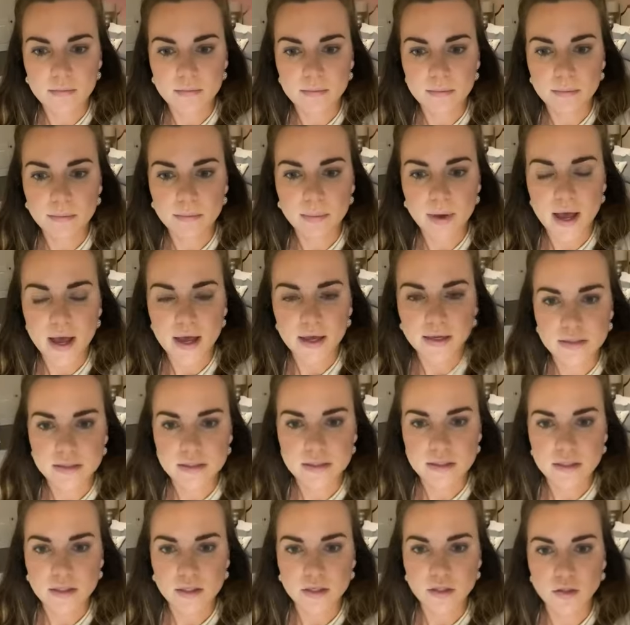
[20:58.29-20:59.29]

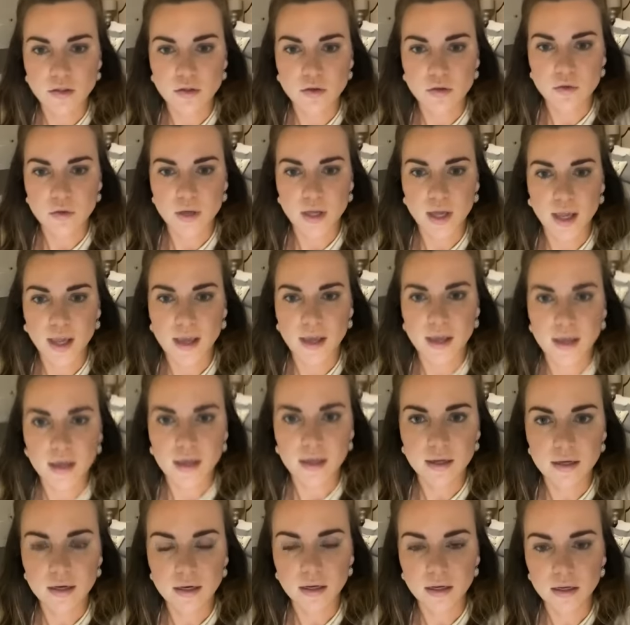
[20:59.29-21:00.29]
but you
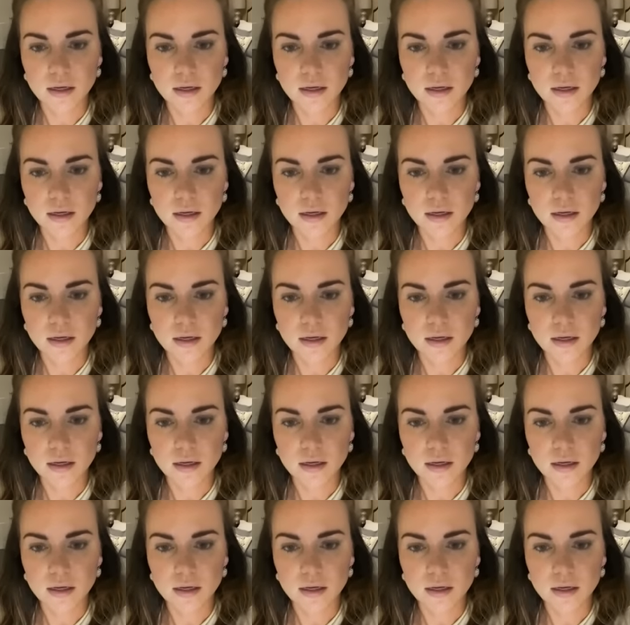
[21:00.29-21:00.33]
can